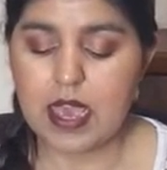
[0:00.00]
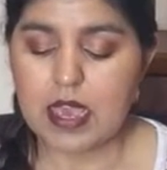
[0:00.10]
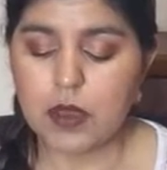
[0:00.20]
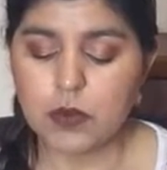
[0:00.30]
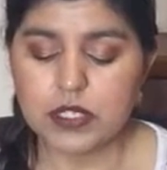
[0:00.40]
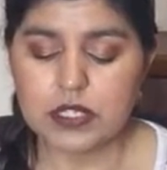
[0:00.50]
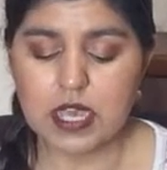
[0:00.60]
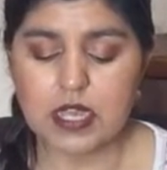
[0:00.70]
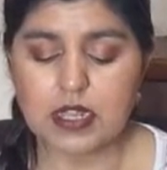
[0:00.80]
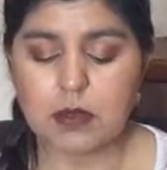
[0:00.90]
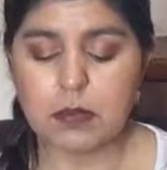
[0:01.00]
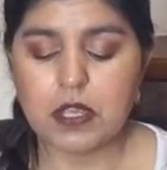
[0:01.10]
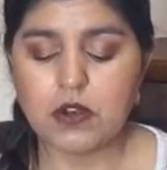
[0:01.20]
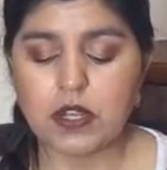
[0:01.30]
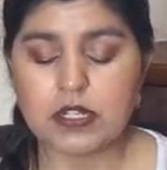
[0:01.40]
It was then that
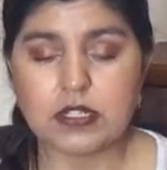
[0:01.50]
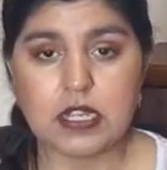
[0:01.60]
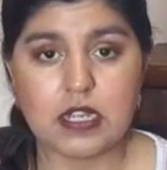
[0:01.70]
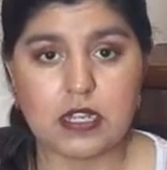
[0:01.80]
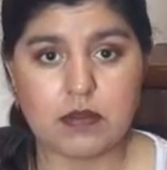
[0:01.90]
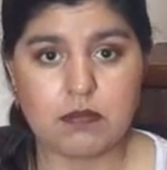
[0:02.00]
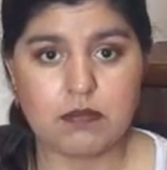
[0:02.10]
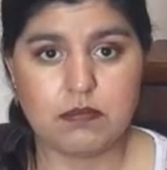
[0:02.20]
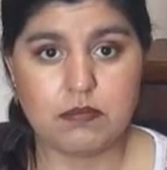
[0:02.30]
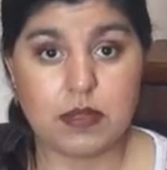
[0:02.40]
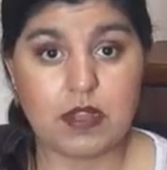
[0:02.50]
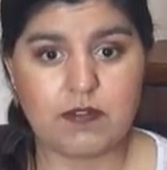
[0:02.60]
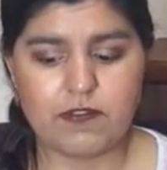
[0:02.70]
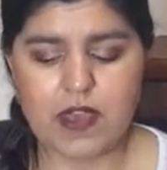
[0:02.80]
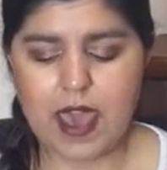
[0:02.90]
Peter had seen him. In
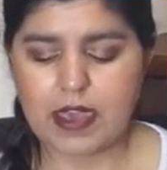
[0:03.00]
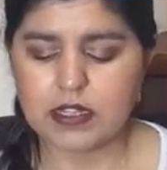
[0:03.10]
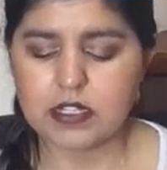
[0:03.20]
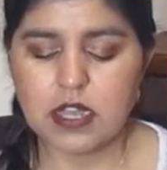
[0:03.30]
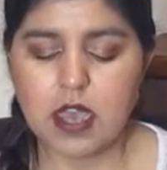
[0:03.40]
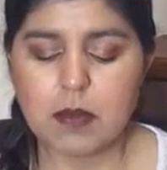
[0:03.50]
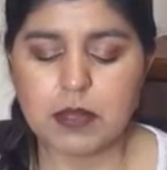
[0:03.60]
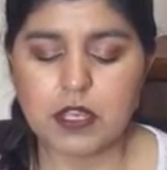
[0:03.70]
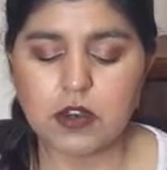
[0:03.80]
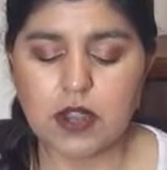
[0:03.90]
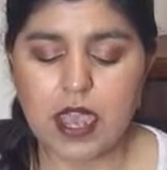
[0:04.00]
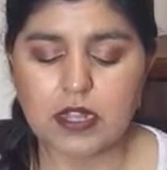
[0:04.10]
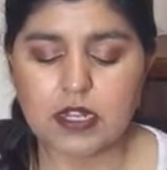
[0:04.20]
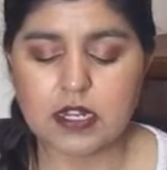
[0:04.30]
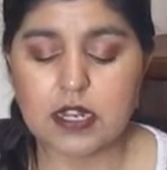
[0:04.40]
fact, Peter
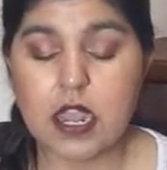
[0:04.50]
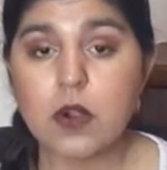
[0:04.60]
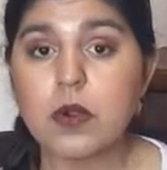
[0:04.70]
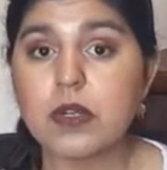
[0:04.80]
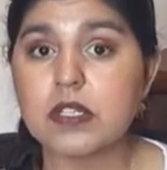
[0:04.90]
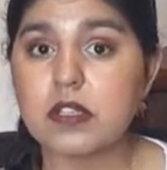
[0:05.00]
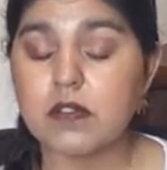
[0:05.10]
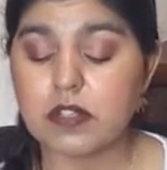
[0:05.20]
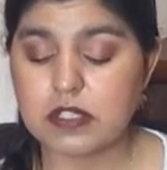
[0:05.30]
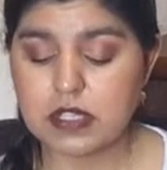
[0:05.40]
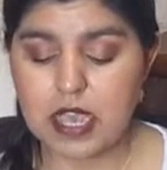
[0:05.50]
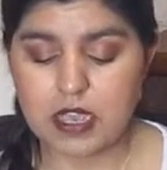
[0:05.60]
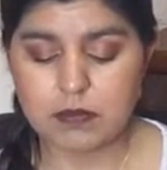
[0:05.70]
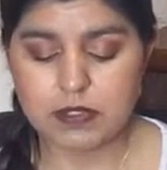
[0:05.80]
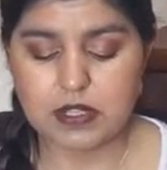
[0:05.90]
had the narrowest of
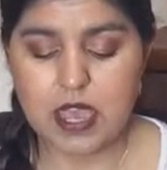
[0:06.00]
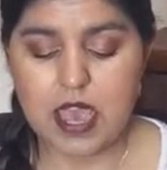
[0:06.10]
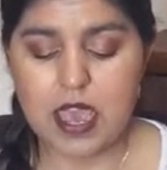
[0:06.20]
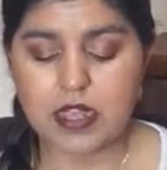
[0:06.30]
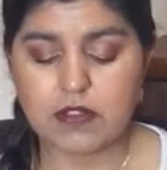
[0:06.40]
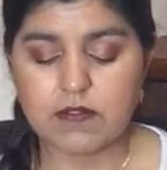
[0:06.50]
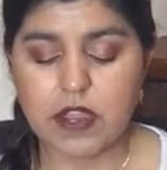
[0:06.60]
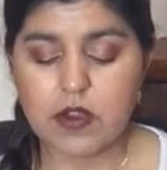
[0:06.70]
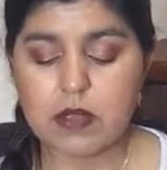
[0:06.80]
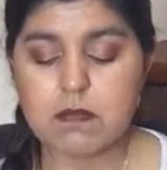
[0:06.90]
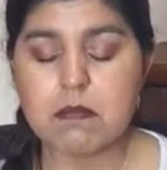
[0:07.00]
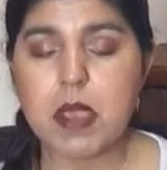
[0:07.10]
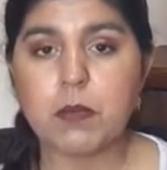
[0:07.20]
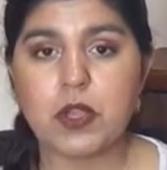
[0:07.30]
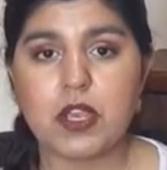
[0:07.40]
escapes, and the very
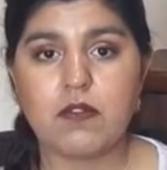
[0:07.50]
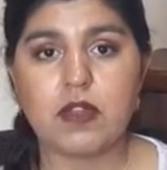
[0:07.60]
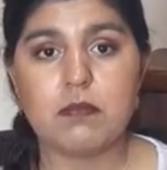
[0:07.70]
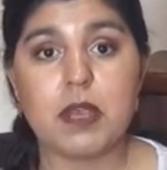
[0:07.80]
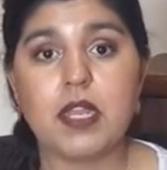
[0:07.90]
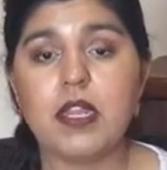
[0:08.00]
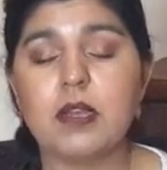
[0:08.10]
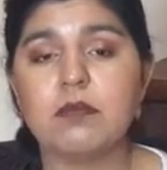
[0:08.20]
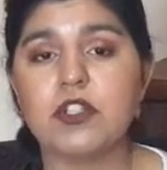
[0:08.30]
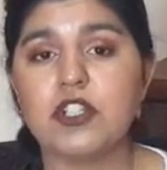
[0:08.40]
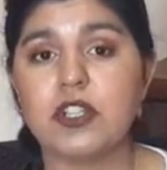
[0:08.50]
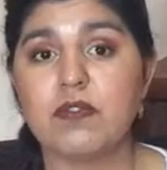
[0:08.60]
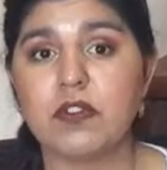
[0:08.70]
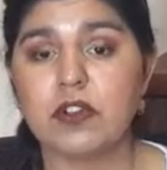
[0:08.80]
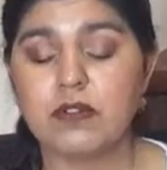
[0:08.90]
memory of it made him
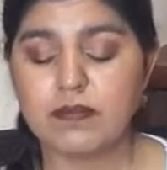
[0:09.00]
shiver.